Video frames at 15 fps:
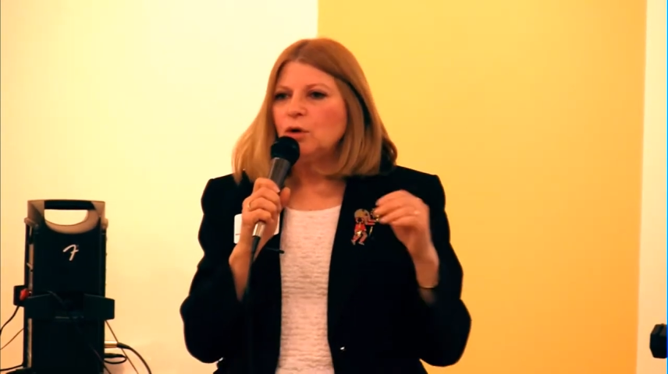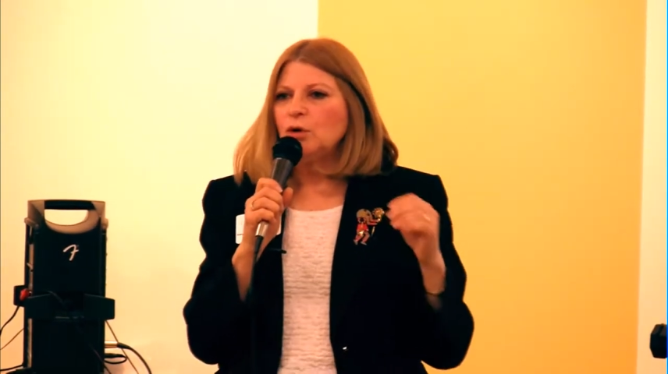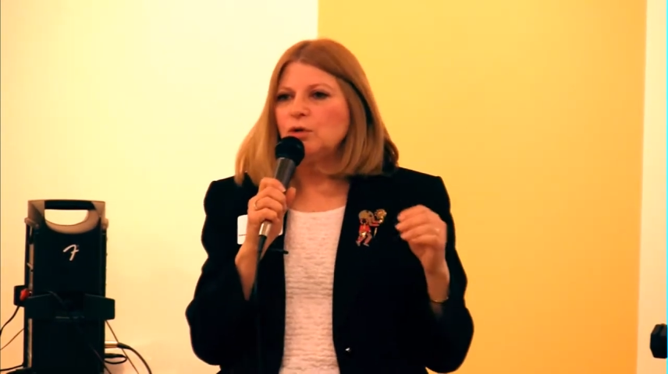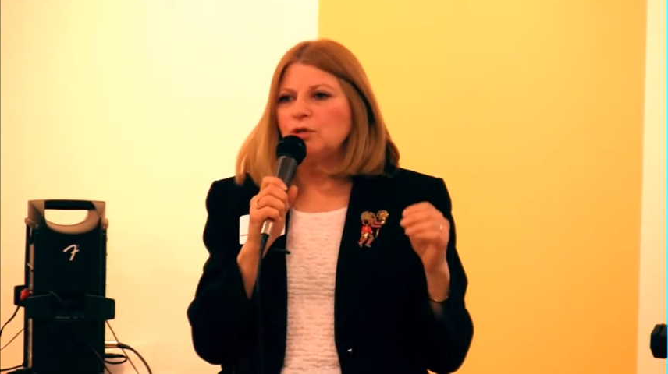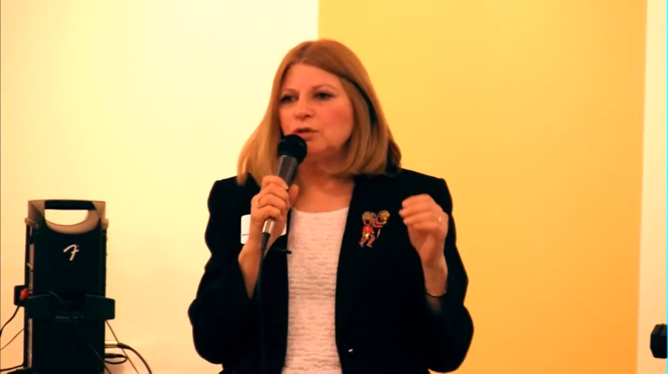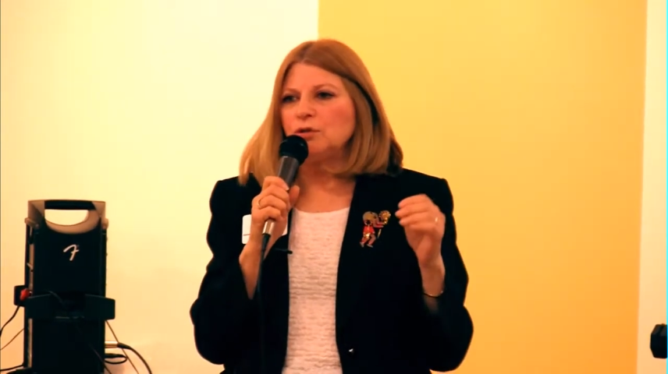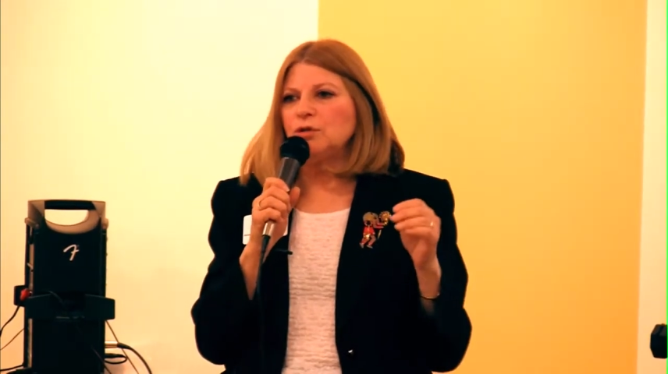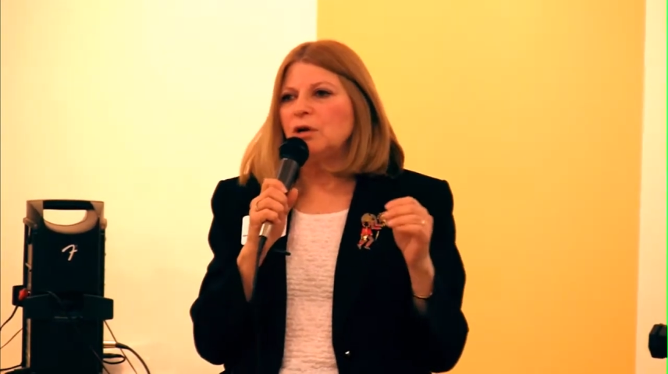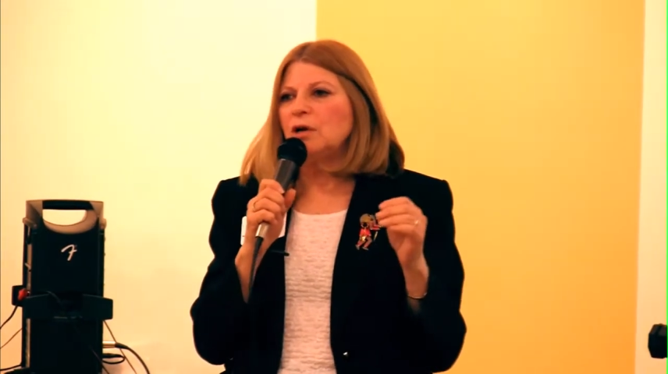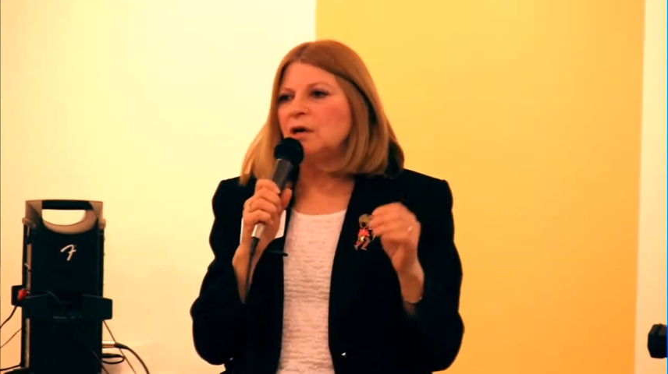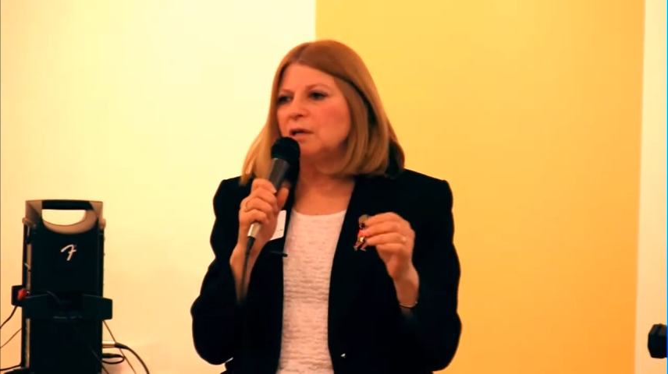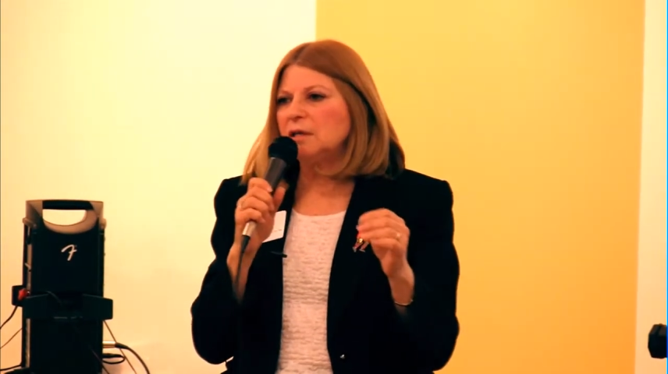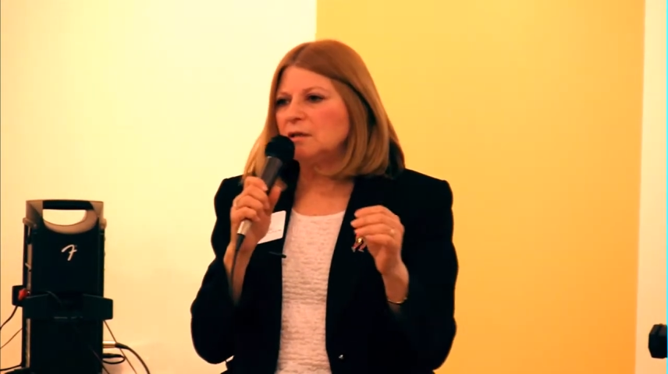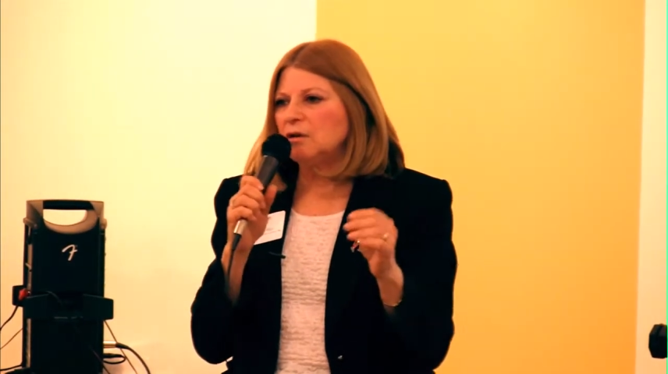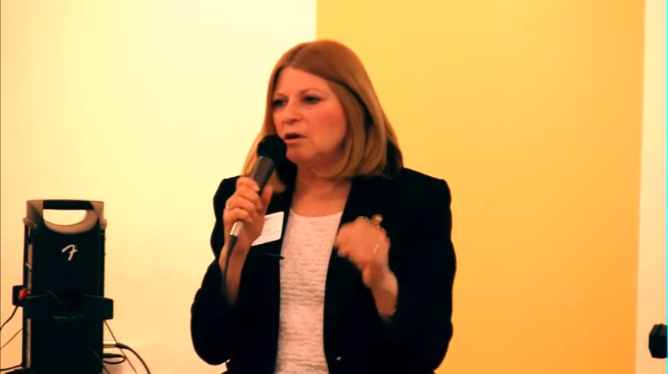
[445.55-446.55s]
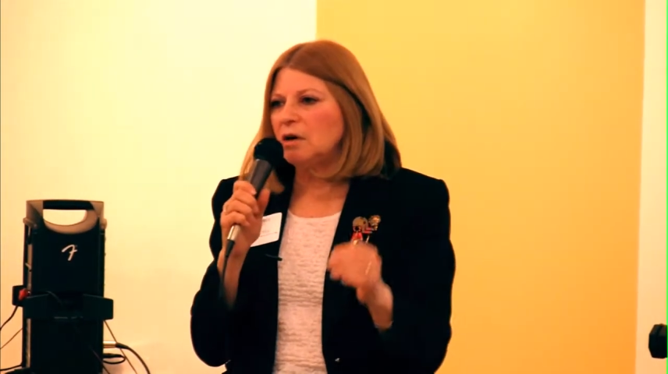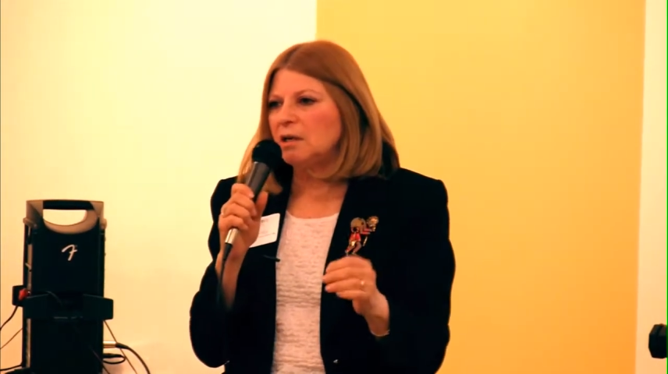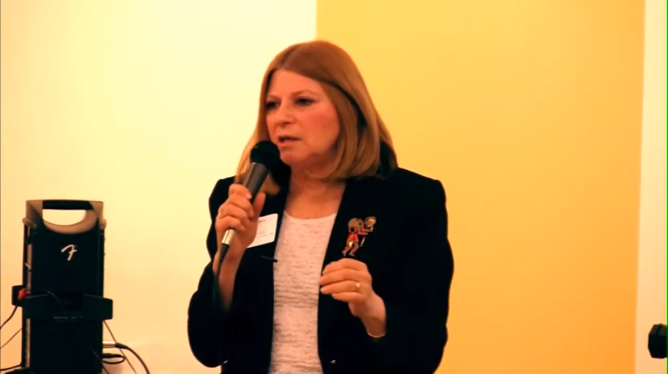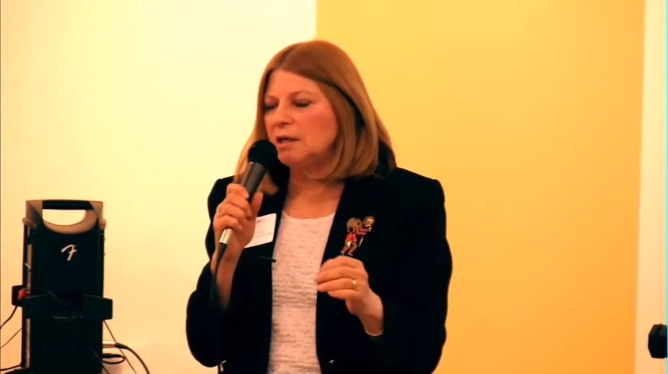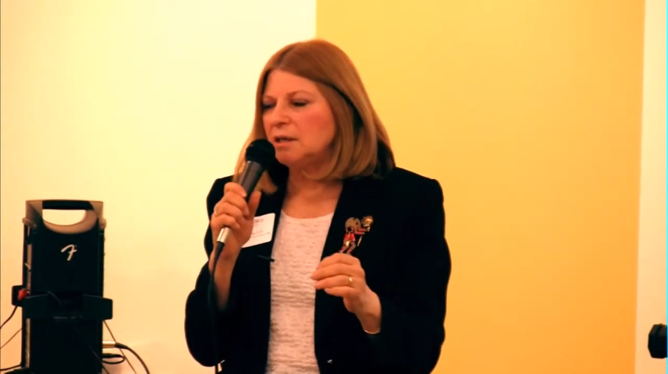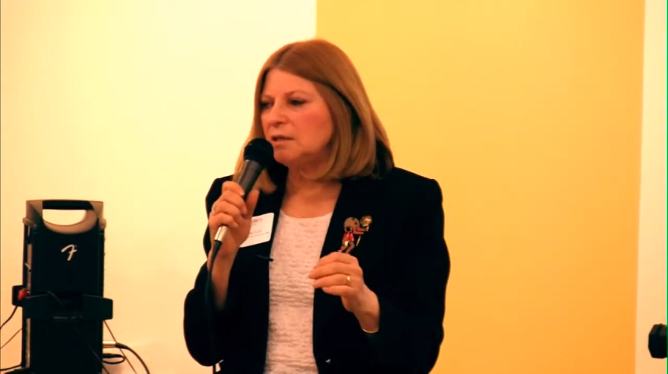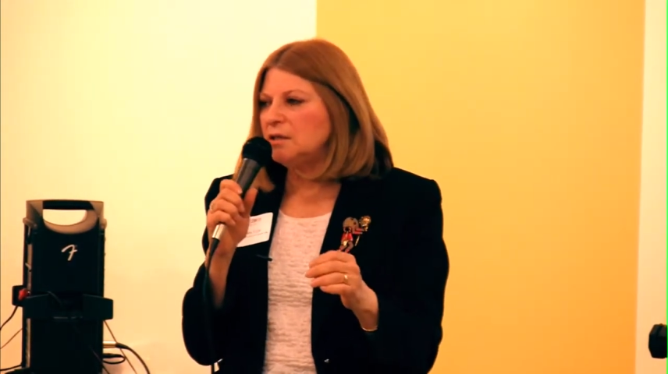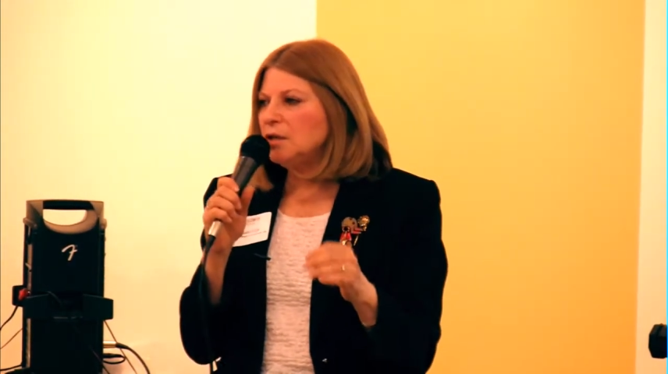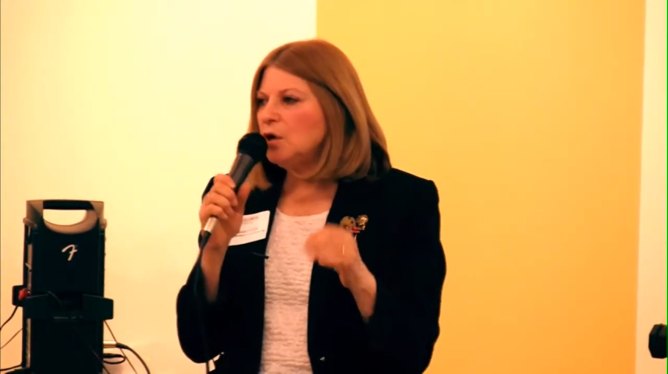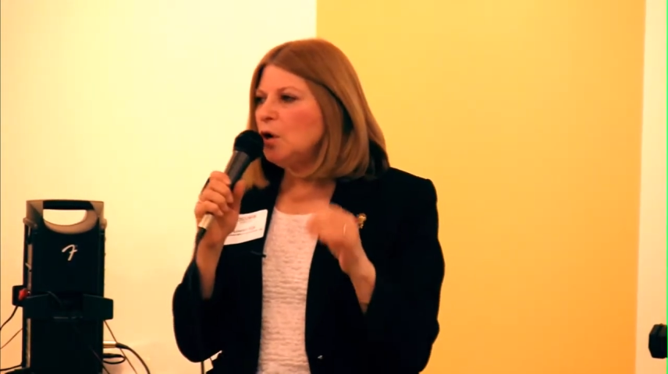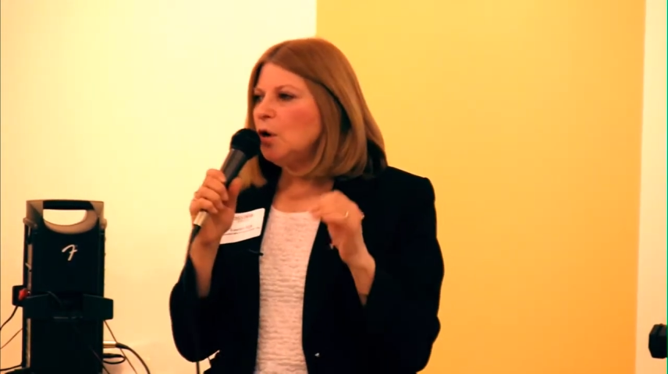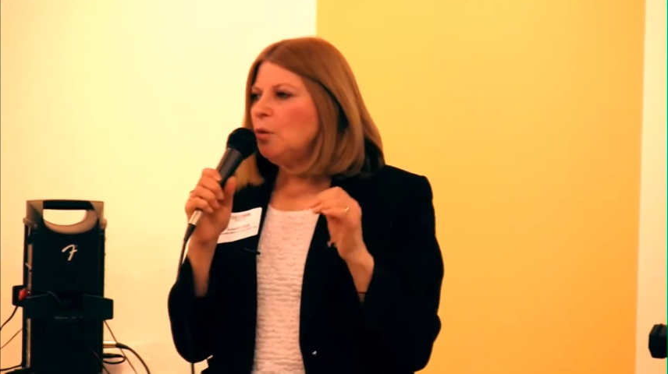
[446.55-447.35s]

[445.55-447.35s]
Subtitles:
Who's your target audience?